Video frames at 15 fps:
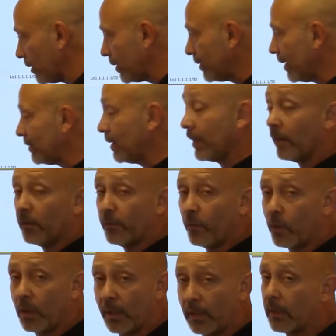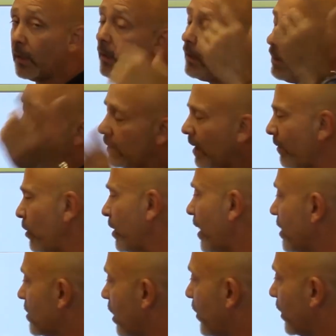designated forwarding. Give me a
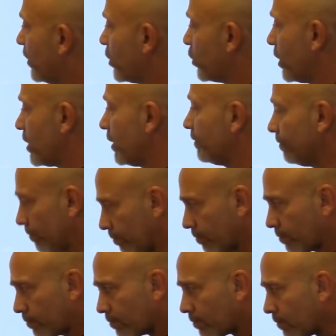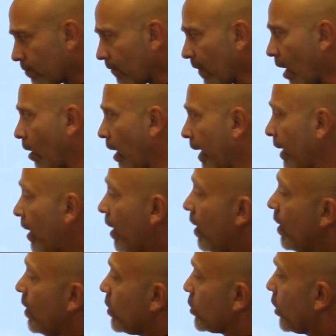heads up on the switching. All right,
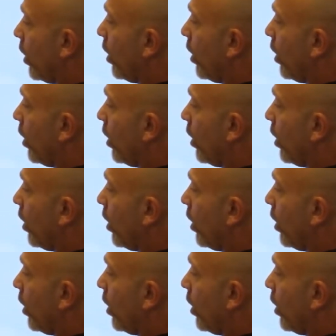so